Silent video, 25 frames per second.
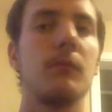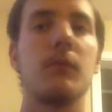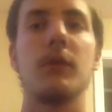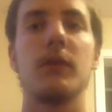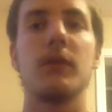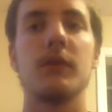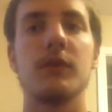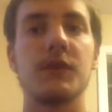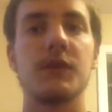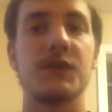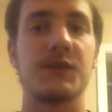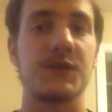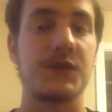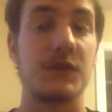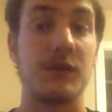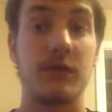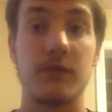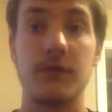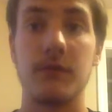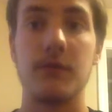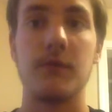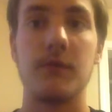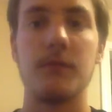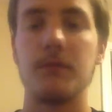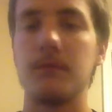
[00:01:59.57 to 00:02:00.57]
and this is a
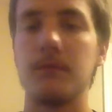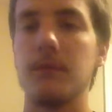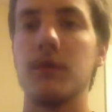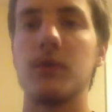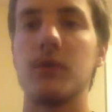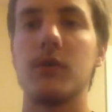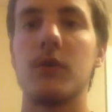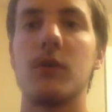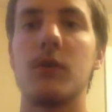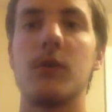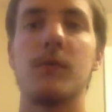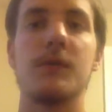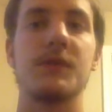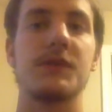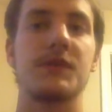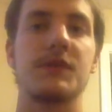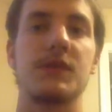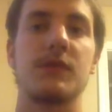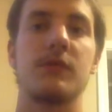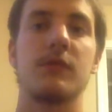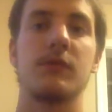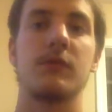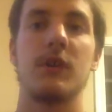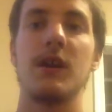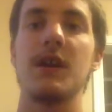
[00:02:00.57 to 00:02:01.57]
little, this is a
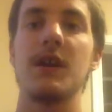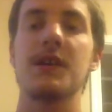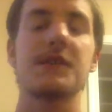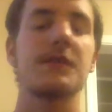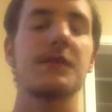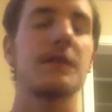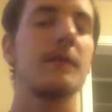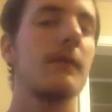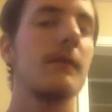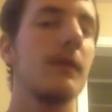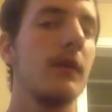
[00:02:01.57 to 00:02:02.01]
little crazy.